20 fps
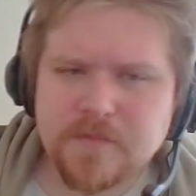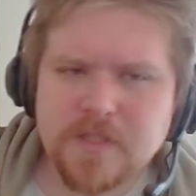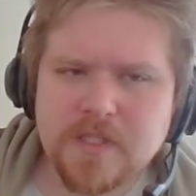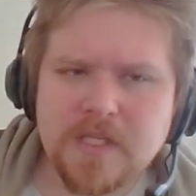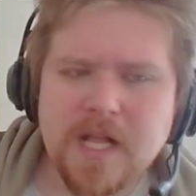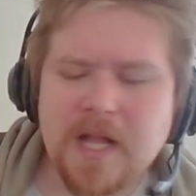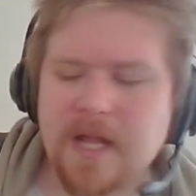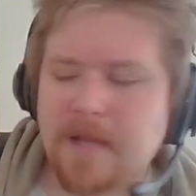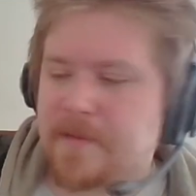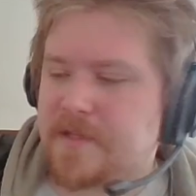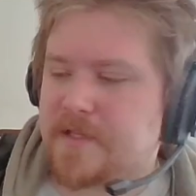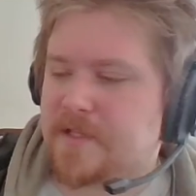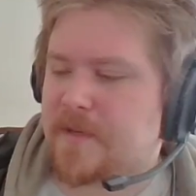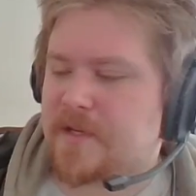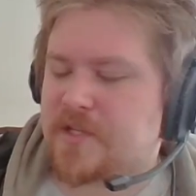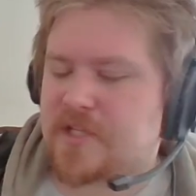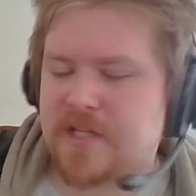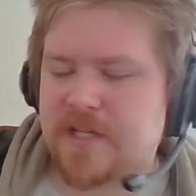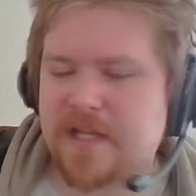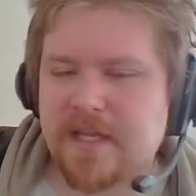
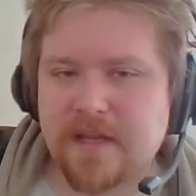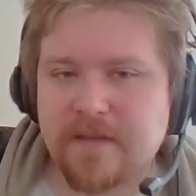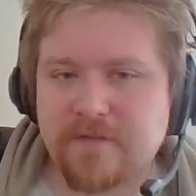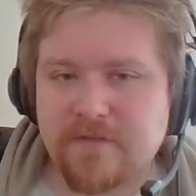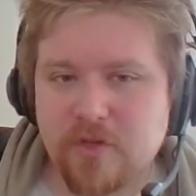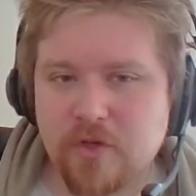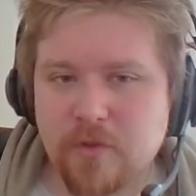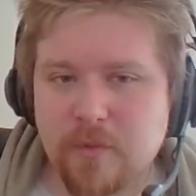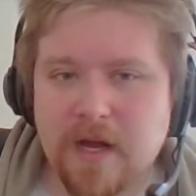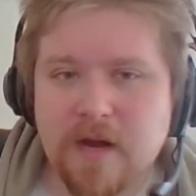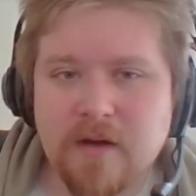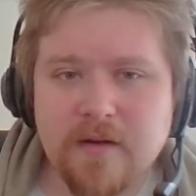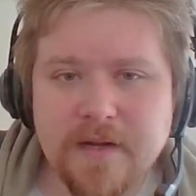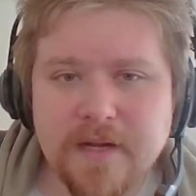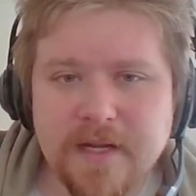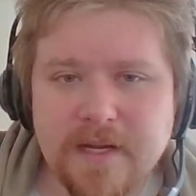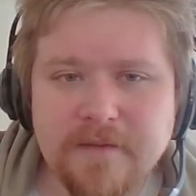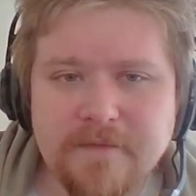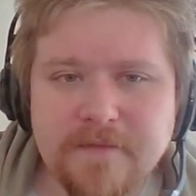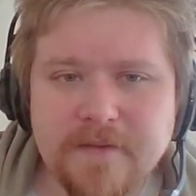Especially if you are
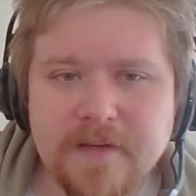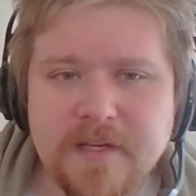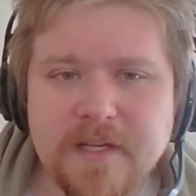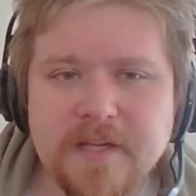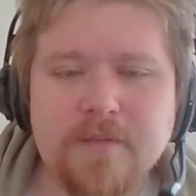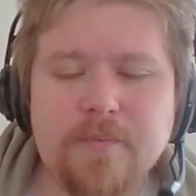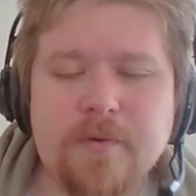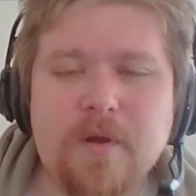in Infinite,